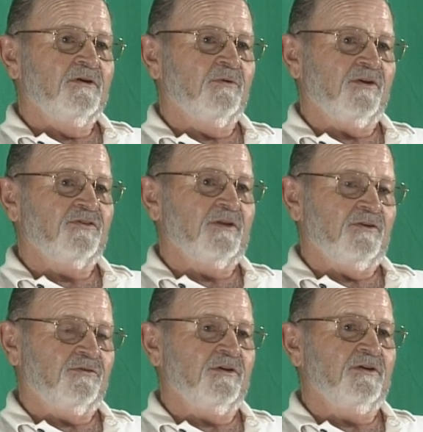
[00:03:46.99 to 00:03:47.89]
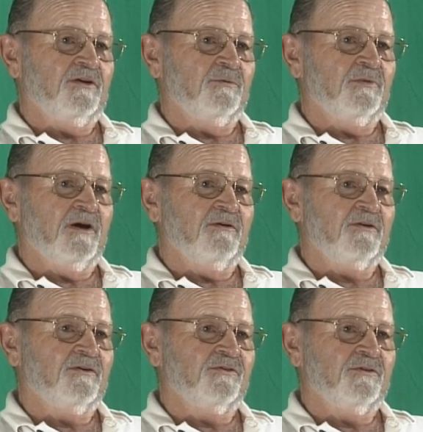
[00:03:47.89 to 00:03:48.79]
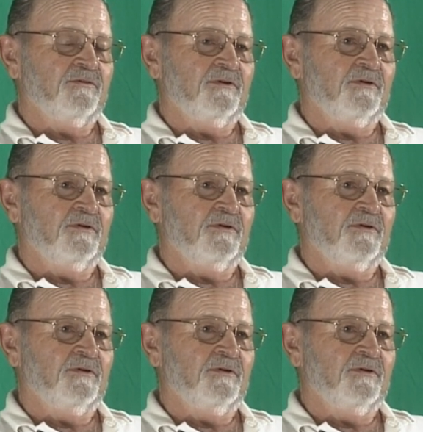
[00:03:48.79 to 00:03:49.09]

watching that train come by because uh,